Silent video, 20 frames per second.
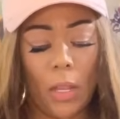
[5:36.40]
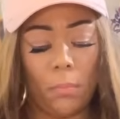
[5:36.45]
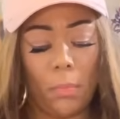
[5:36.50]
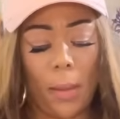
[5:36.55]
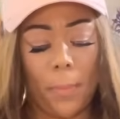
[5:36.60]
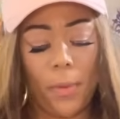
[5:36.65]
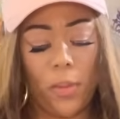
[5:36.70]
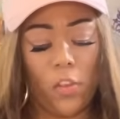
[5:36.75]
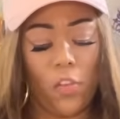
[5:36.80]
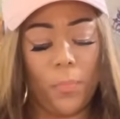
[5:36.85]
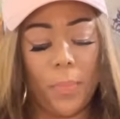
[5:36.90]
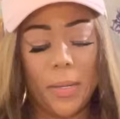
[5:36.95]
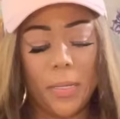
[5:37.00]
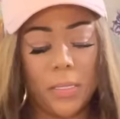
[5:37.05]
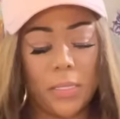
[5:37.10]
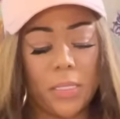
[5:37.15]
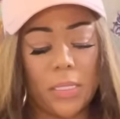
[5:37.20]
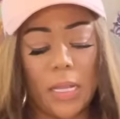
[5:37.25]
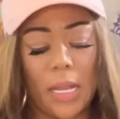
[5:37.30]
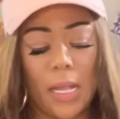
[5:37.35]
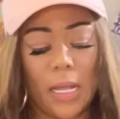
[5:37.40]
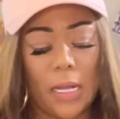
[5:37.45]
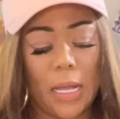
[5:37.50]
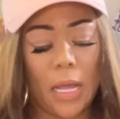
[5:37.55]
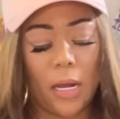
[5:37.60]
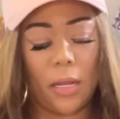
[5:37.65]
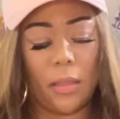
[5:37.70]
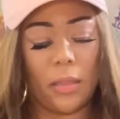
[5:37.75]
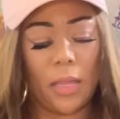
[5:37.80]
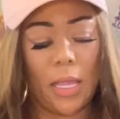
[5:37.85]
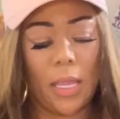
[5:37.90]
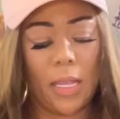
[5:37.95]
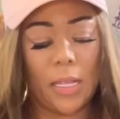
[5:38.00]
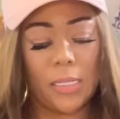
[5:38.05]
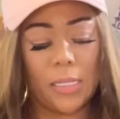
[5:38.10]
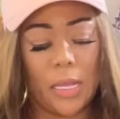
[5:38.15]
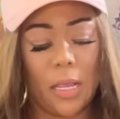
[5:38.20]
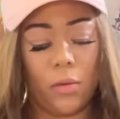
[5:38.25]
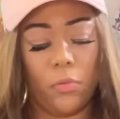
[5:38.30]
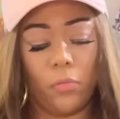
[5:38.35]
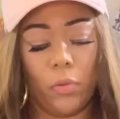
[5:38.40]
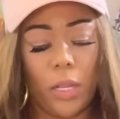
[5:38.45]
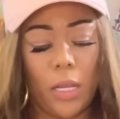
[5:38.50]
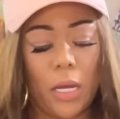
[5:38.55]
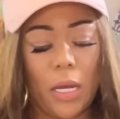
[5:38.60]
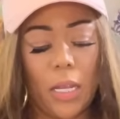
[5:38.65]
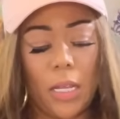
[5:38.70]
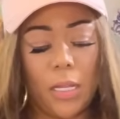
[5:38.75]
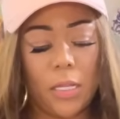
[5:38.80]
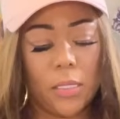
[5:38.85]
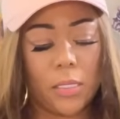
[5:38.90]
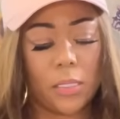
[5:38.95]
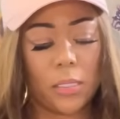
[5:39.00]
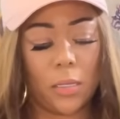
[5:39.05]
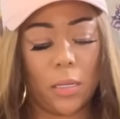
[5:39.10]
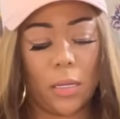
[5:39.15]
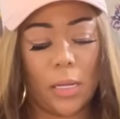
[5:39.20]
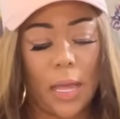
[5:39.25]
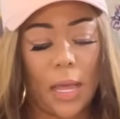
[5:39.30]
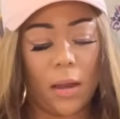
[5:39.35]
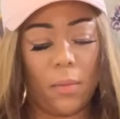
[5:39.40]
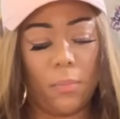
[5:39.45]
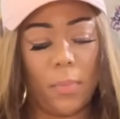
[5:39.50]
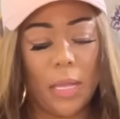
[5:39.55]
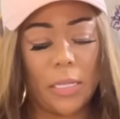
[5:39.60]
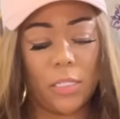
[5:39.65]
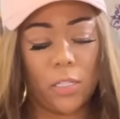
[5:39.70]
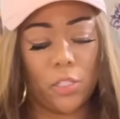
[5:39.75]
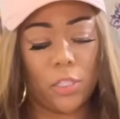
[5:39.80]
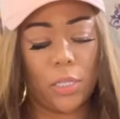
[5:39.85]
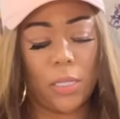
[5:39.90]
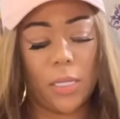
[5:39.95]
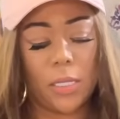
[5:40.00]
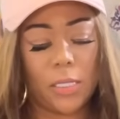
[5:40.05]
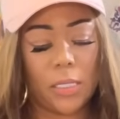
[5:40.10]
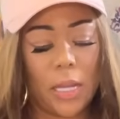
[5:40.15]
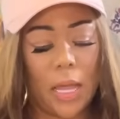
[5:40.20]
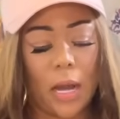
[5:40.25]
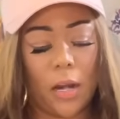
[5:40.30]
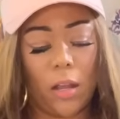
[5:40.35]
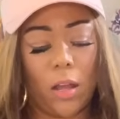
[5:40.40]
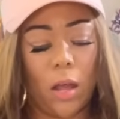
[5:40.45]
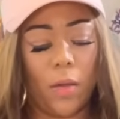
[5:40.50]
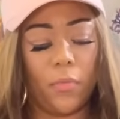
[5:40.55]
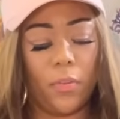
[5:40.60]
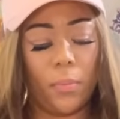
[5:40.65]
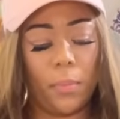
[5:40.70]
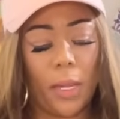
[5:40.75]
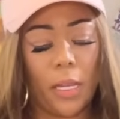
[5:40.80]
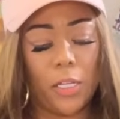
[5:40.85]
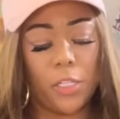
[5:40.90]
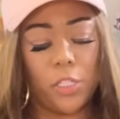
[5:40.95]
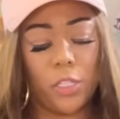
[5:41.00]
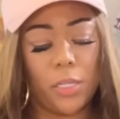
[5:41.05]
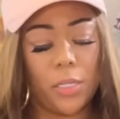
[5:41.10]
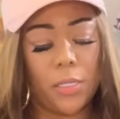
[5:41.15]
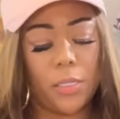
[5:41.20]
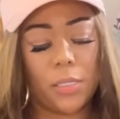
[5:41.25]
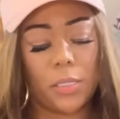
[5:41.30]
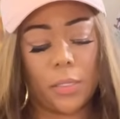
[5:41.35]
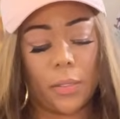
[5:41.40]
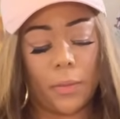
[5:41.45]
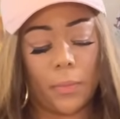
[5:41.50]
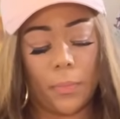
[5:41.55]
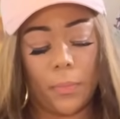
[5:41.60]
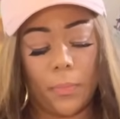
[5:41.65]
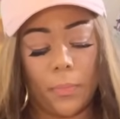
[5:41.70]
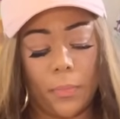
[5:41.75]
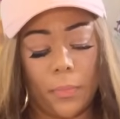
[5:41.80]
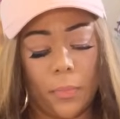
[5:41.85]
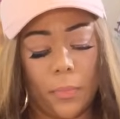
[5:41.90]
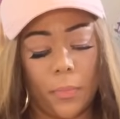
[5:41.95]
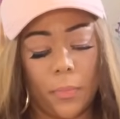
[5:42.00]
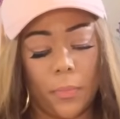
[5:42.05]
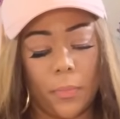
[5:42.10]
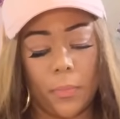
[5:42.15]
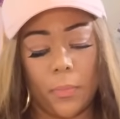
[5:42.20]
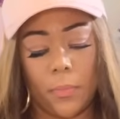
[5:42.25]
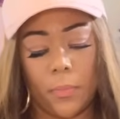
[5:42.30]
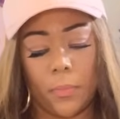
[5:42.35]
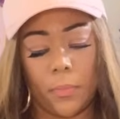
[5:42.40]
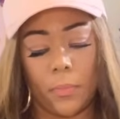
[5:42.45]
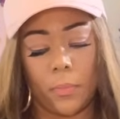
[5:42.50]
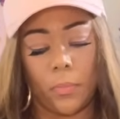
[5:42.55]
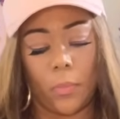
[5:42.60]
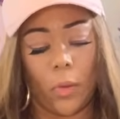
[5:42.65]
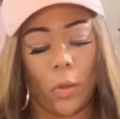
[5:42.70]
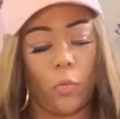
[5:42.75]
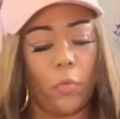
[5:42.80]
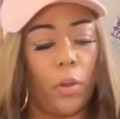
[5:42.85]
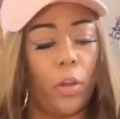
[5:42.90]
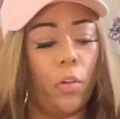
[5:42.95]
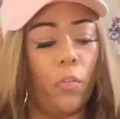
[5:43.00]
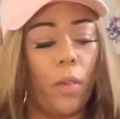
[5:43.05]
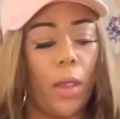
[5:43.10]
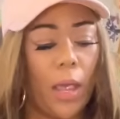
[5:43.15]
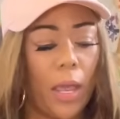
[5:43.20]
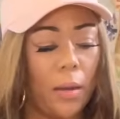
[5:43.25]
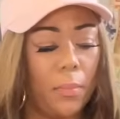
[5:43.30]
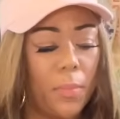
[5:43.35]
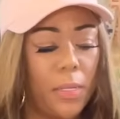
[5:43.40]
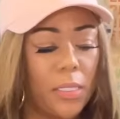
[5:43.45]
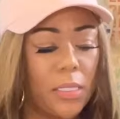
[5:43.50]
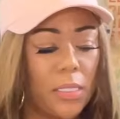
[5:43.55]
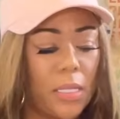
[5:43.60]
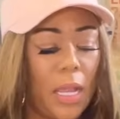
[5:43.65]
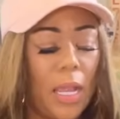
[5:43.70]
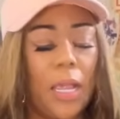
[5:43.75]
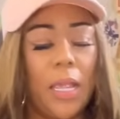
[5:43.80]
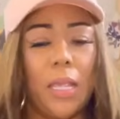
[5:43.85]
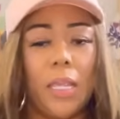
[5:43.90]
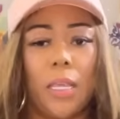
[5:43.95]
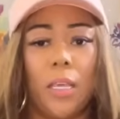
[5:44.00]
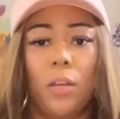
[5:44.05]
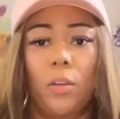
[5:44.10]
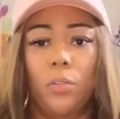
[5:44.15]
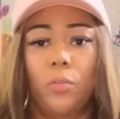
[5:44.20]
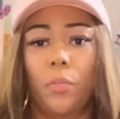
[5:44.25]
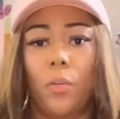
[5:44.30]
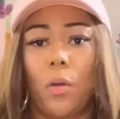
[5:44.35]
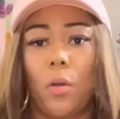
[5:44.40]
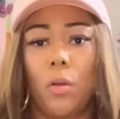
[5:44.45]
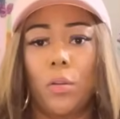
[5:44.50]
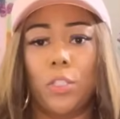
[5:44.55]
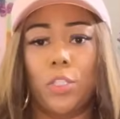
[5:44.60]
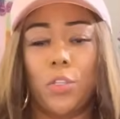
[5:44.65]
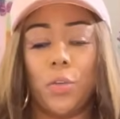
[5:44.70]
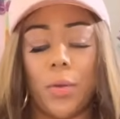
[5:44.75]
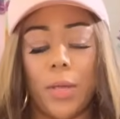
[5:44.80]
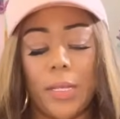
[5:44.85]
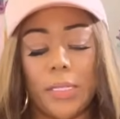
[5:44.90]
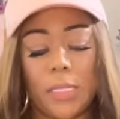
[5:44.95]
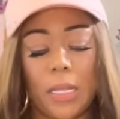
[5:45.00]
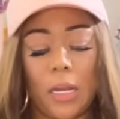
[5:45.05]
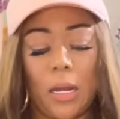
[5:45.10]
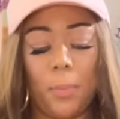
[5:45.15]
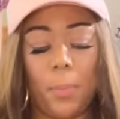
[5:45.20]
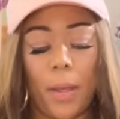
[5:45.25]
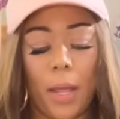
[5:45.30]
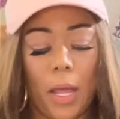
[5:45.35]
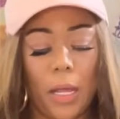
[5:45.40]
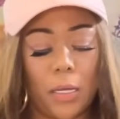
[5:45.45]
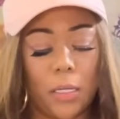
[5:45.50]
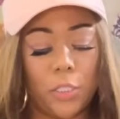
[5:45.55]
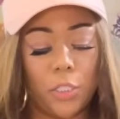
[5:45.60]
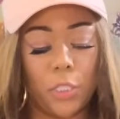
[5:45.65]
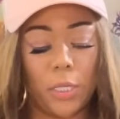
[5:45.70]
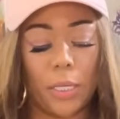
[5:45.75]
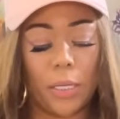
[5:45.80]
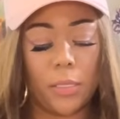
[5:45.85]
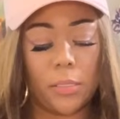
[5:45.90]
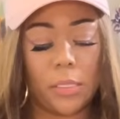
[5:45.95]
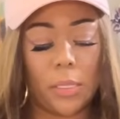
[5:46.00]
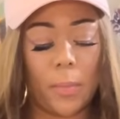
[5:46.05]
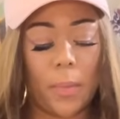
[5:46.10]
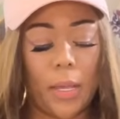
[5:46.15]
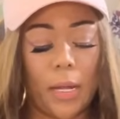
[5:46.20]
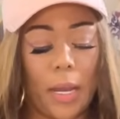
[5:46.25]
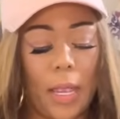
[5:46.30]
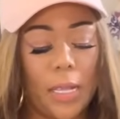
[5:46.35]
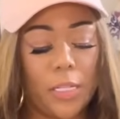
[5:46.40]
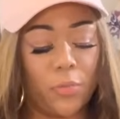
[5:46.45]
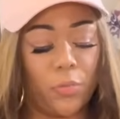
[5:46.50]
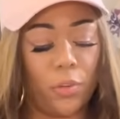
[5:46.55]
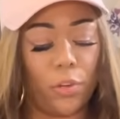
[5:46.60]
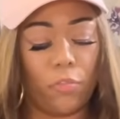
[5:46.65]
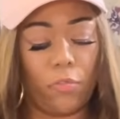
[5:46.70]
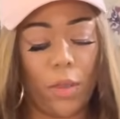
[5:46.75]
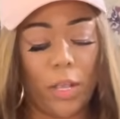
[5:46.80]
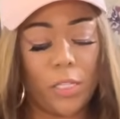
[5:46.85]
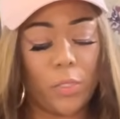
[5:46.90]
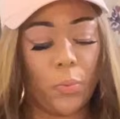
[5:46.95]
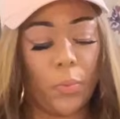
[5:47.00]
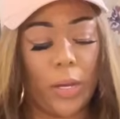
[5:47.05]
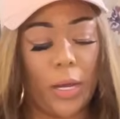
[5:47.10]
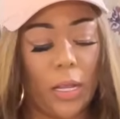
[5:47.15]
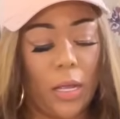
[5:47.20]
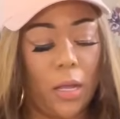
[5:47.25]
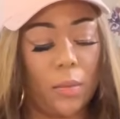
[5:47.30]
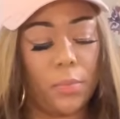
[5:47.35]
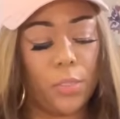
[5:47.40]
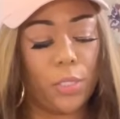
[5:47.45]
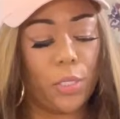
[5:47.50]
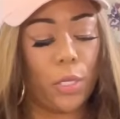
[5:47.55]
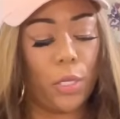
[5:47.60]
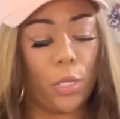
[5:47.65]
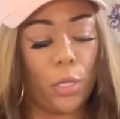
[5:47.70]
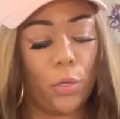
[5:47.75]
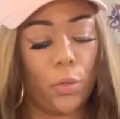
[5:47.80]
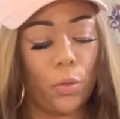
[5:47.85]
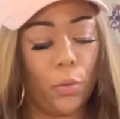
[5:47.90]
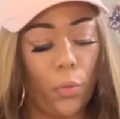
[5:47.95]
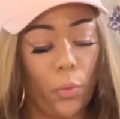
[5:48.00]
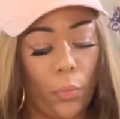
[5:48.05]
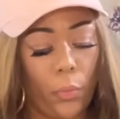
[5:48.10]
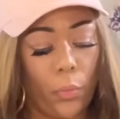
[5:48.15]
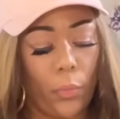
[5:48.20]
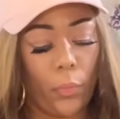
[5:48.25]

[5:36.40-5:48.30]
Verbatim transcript: Maybe you've been seeing a lot of things in readings, a lot of messages, a lot of confirmations. Regret, mistake, guilt, wrong choice, and apology. Somebody has regrets when it comes to you.